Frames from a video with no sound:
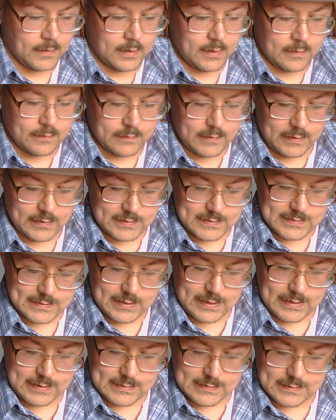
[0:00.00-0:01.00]
They
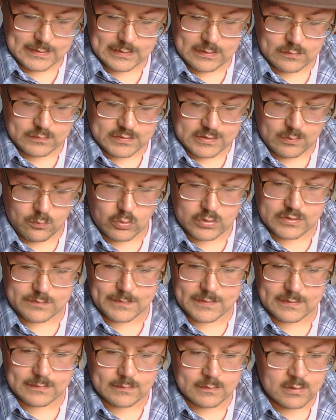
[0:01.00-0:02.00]
discuss, someone's
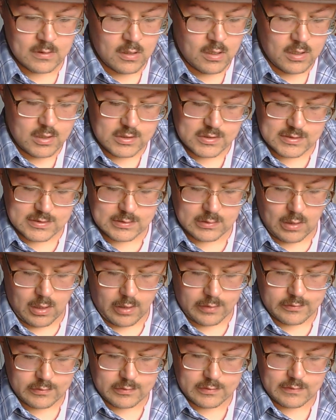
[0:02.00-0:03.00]
been
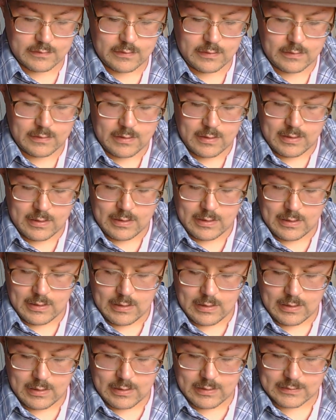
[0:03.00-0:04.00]
slaughtered, and
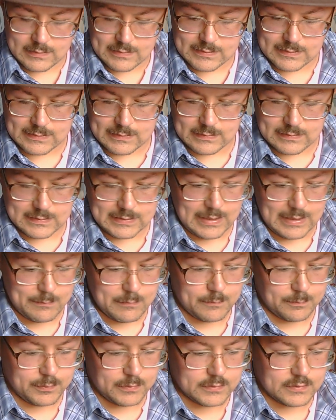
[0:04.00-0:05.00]
a team of
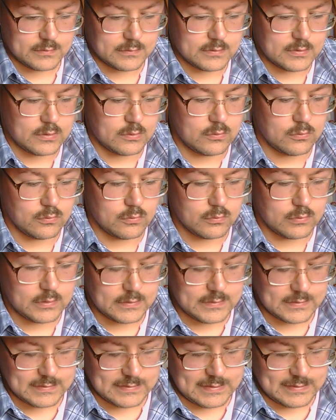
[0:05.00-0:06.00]
platoon is
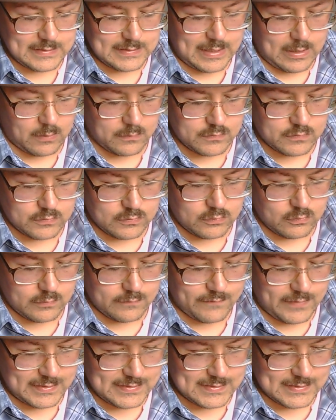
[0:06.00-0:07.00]
sent out to
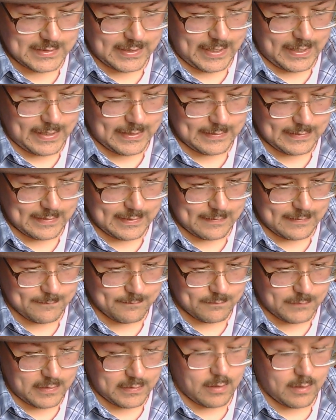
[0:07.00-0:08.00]
investigate.
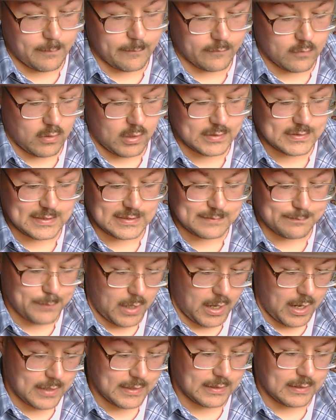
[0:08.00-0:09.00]
They come across his
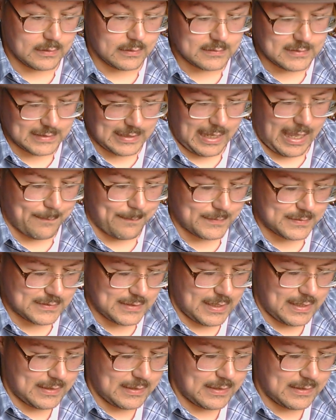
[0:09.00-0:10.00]
body
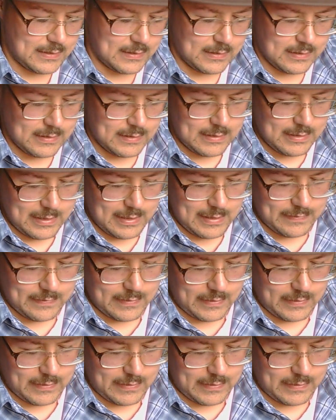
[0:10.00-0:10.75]
decapitated, and then I